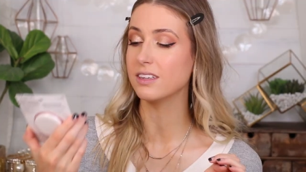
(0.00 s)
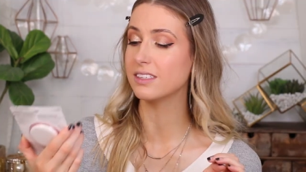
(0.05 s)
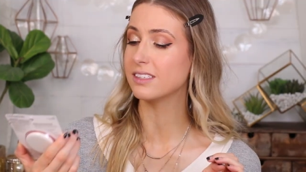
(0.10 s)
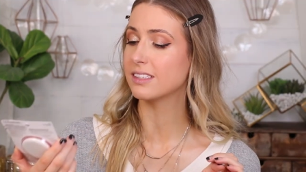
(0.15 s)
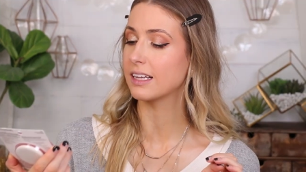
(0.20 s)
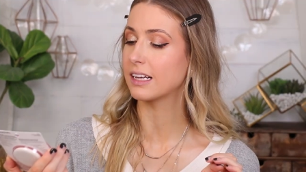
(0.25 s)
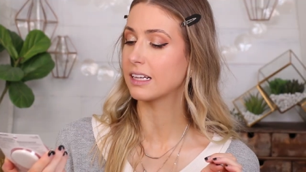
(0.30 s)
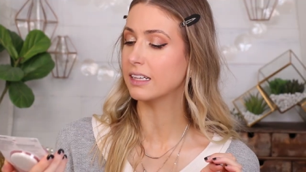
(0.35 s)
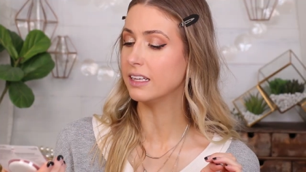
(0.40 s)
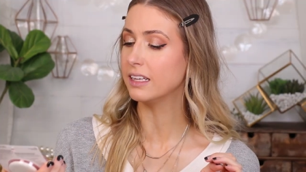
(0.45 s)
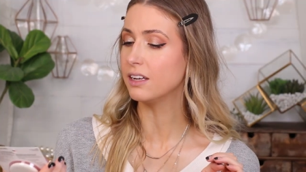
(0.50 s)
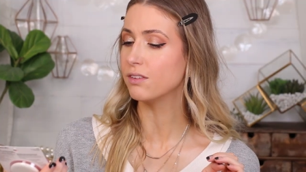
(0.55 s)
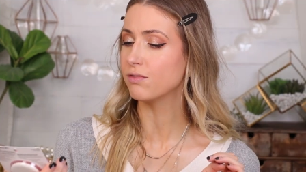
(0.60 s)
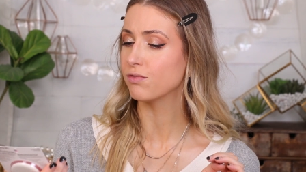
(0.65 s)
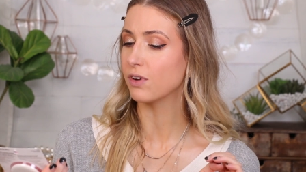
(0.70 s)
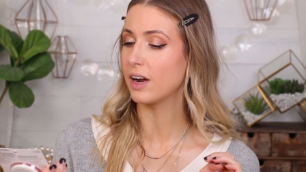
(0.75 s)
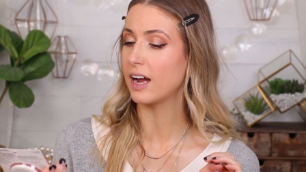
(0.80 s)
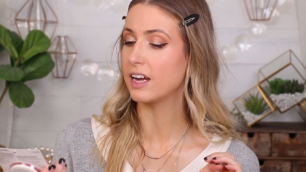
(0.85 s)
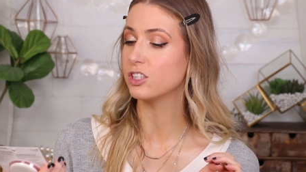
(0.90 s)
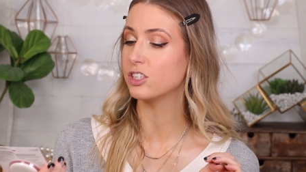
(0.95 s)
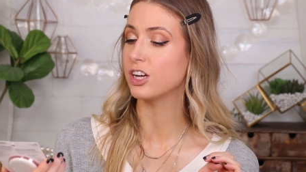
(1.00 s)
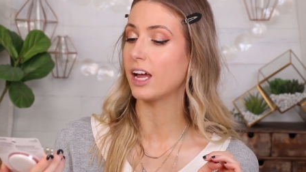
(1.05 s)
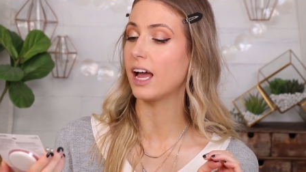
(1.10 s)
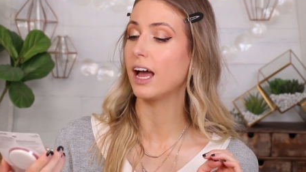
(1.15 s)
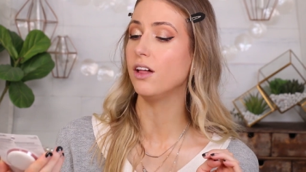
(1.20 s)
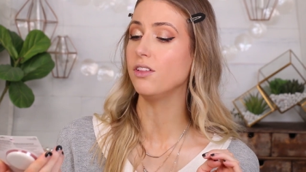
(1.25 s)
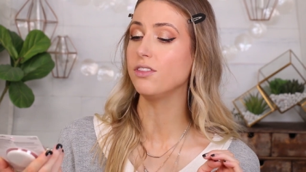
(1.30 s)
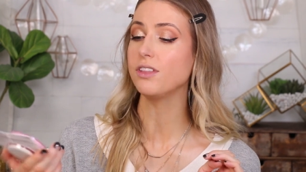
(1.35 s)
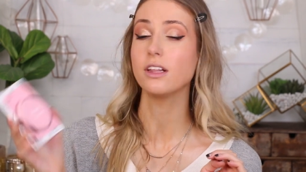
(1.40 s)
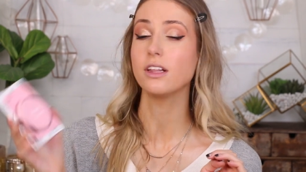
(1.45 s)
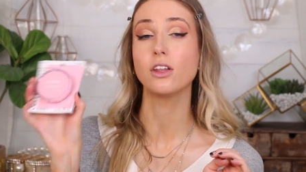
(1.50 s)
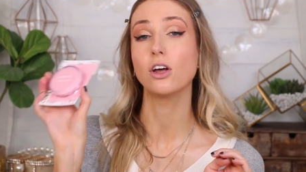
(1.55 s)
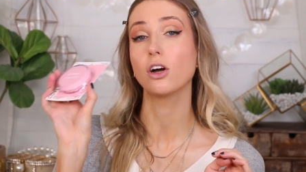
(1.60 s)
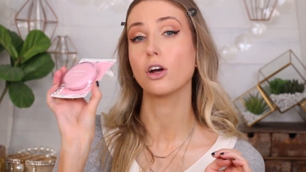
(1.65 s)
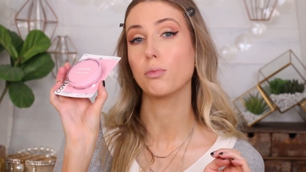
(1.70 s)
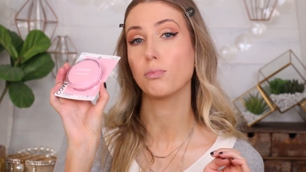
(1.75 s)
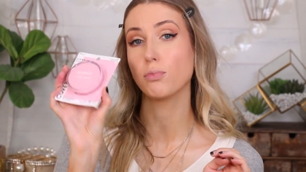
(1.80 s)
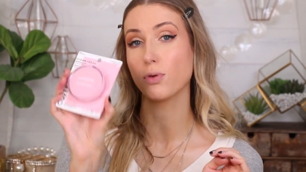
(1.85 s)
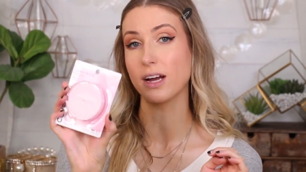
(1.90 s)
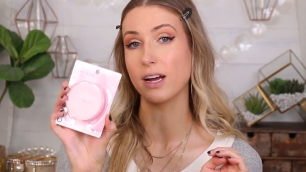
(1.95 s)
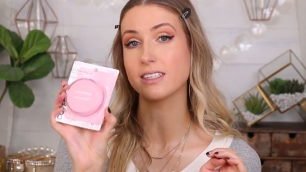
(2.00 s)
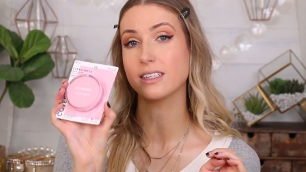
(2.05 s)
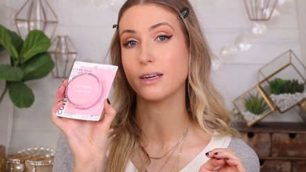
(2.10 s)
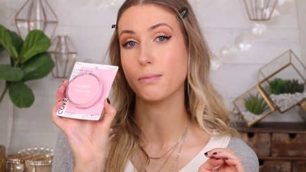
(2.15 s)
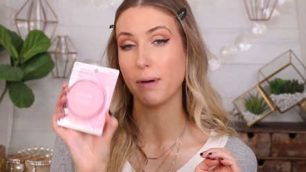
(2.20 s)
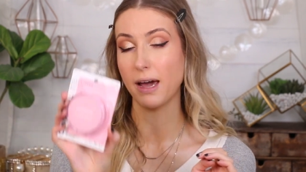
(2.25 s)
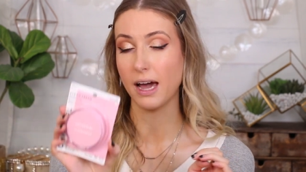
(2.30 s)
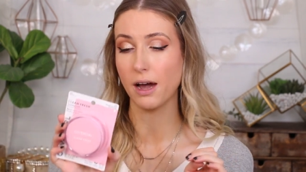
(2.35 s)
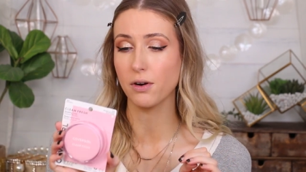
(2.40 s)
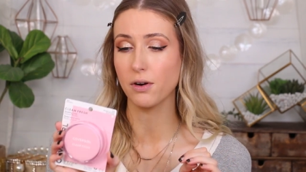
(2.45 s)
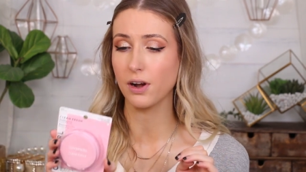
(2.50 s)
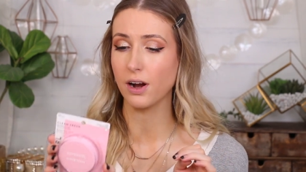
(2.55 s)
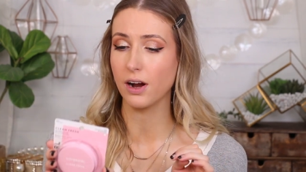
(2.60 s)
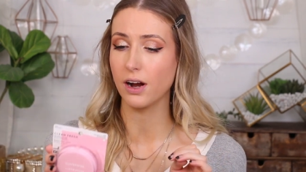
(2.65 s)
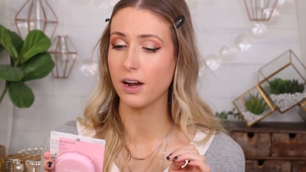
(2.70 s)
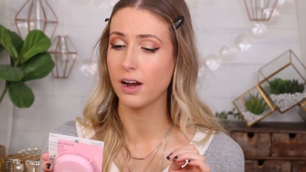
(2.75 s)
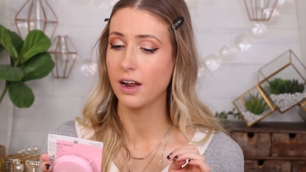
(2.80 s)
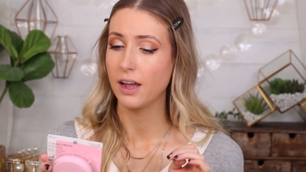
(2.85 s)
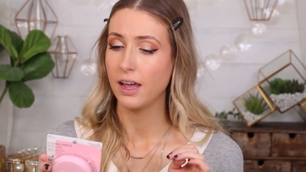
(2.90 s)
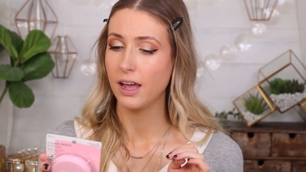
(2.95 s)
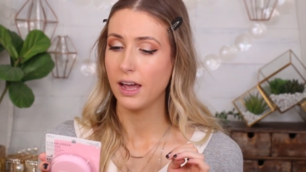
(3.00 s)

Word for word: This is the Clean Fresh Healthy Look Pressed Powder.